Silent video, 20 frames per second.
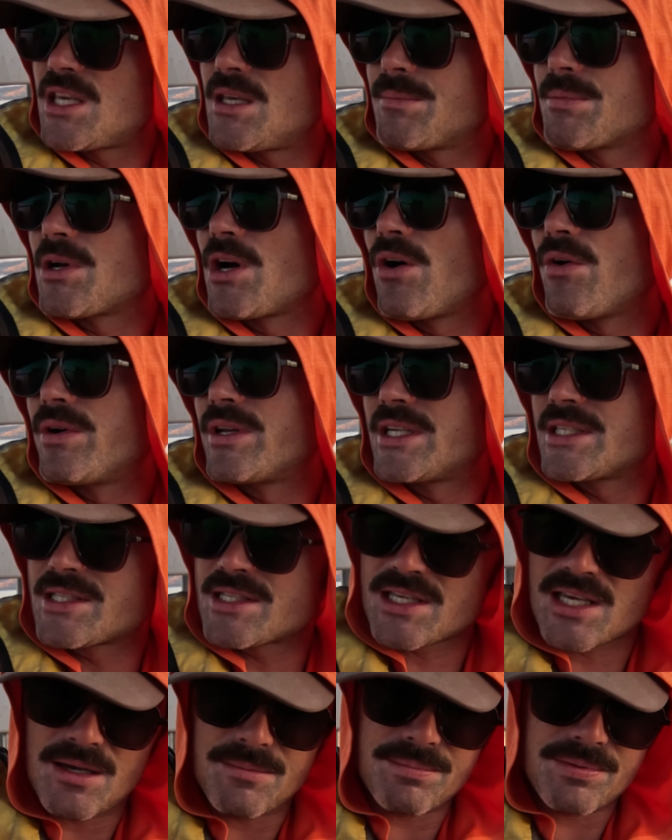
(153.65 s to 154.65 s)
keep going and
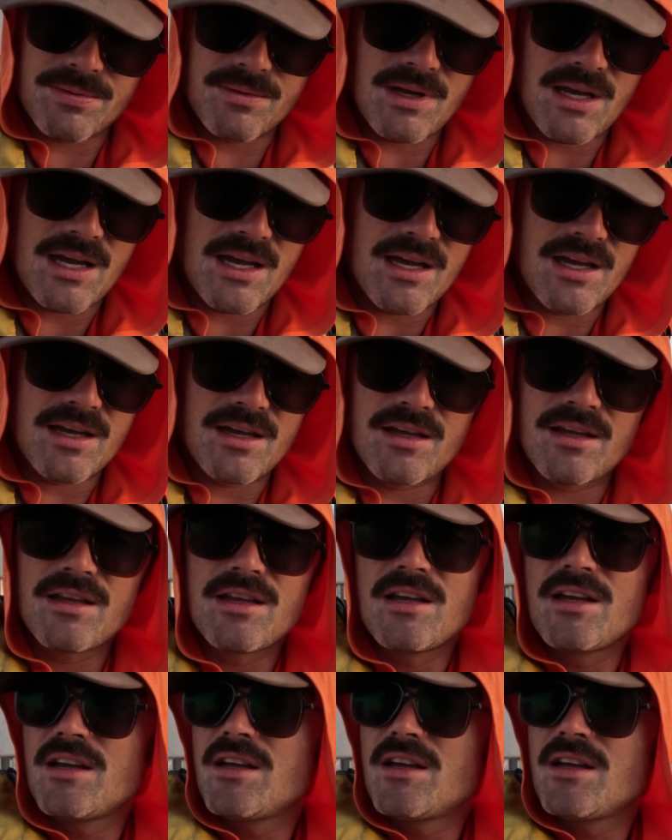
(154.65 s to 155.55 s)
skip uh,